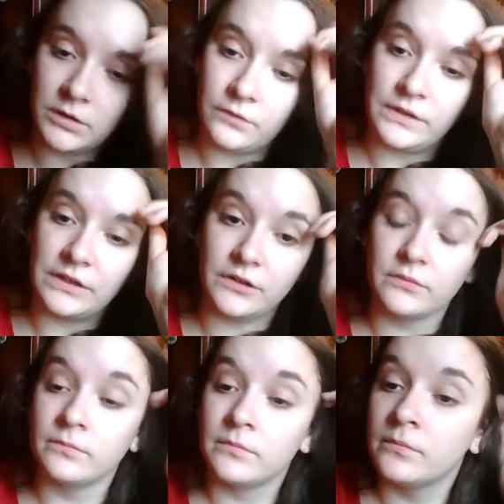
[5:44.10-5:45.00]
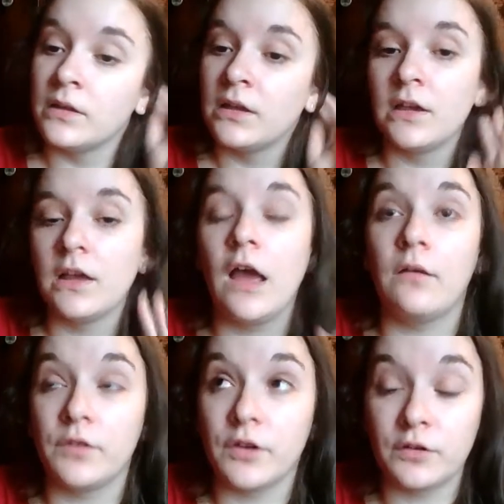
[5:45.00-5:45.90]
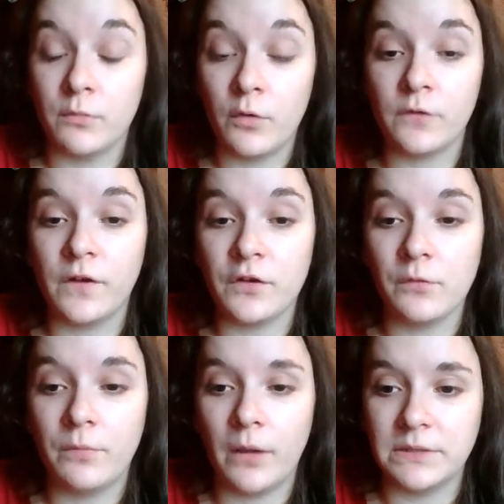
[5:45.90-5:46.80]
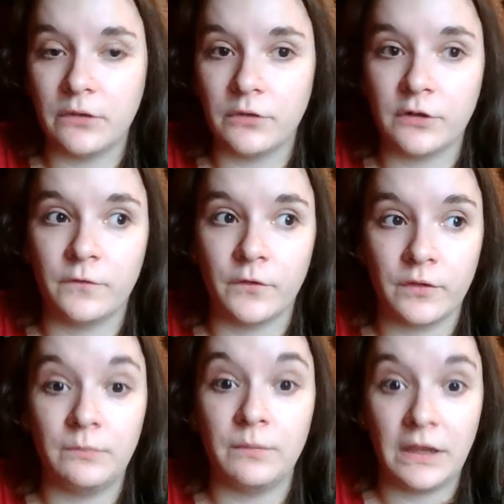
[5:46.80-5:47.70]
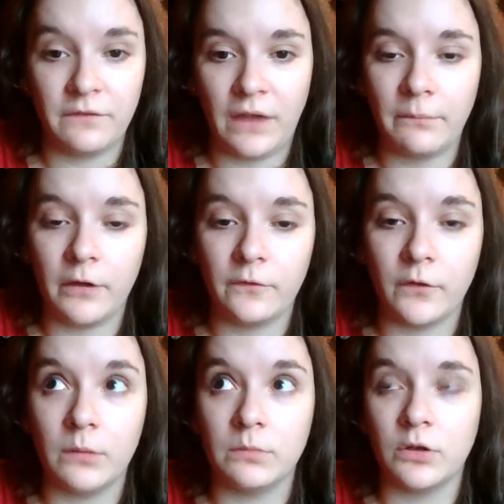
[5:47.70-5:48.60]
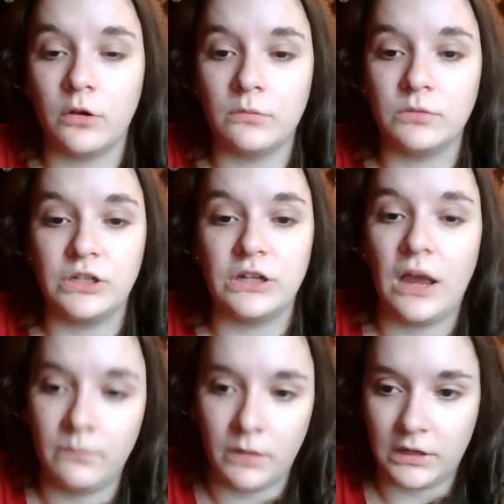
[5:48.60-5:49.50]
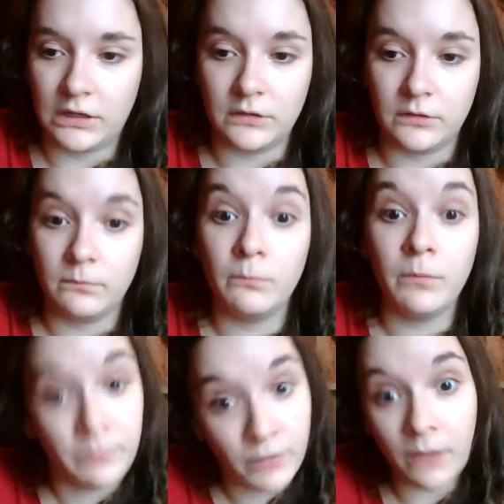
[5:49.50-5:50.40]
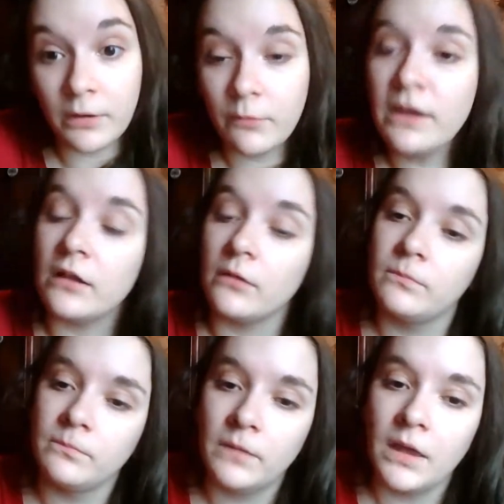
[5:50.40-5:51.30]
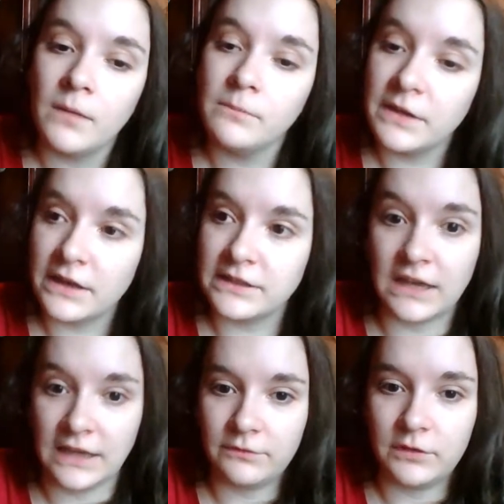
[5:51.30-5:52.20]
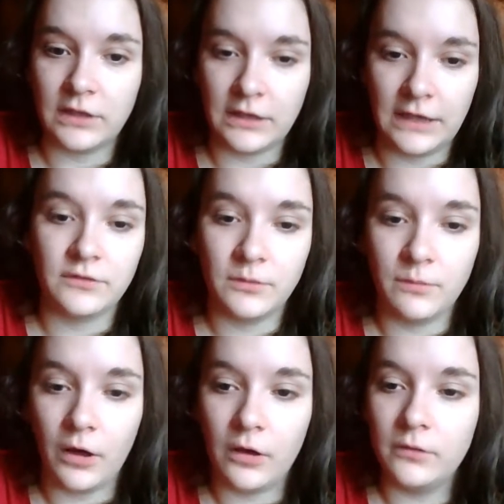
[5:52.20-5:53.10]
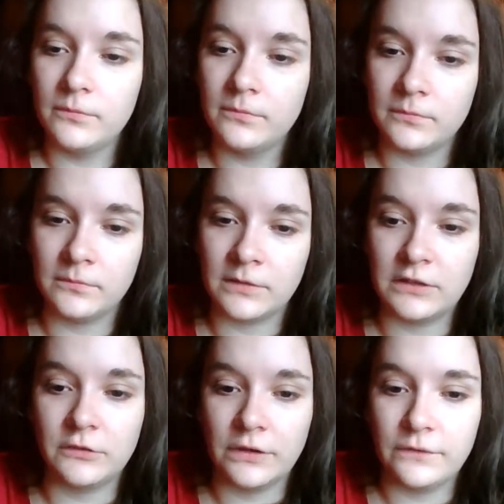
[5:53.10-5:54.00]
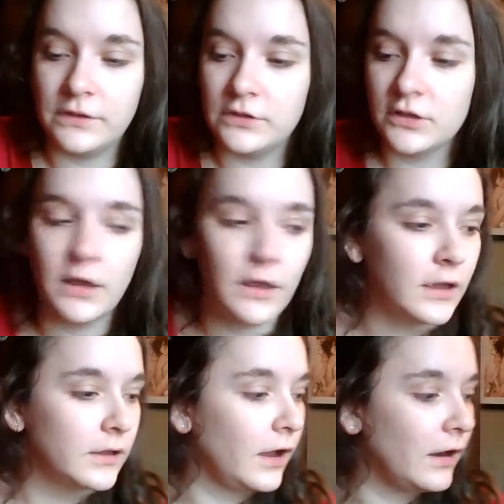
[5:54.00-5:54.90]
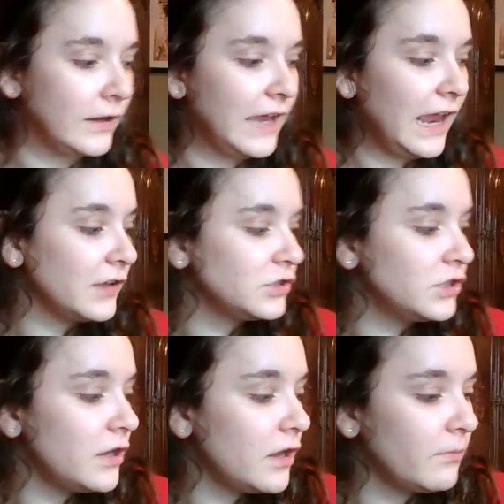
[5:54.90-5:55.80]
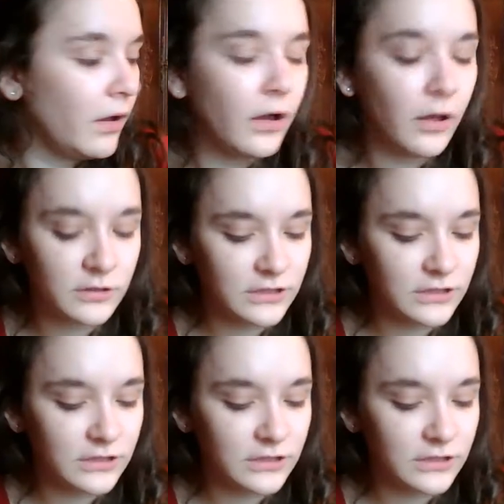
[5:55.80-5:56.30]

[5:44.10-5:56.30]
Go figure. If there are more Funko Pops out there for them being in vampire forms, OMG, I'm not getting them, but probably will, because I have them all. Get the reference. Gotta catch them all.